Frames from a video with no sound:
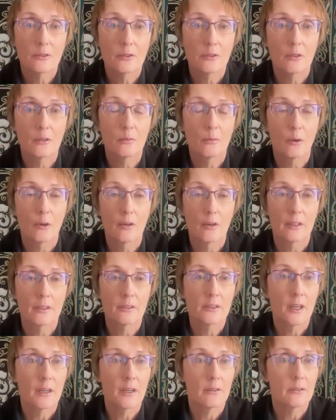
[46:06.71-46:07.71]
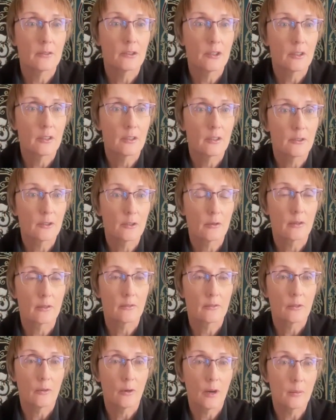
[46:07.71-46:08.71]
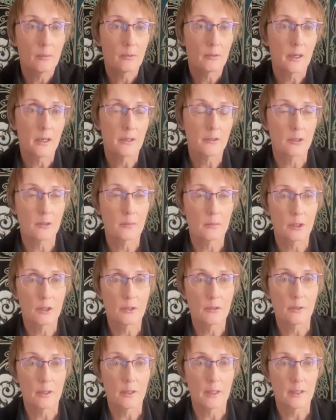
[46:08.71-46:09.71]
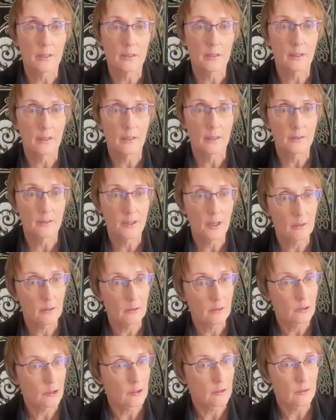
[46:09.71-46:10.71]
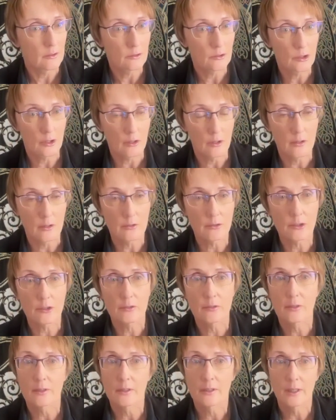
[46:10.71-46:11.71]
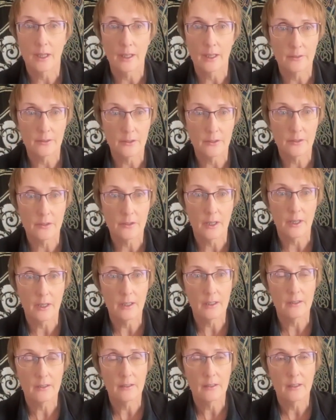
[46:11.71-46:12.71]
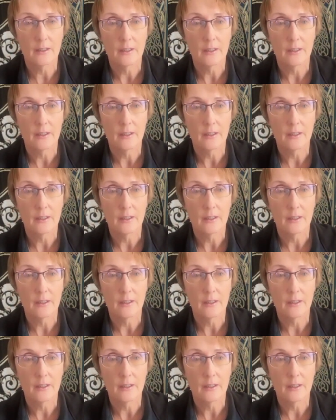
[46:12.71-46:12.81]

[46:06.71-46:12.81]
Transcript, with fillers: to a more intelligent sort of cooperation between an intelligent church and state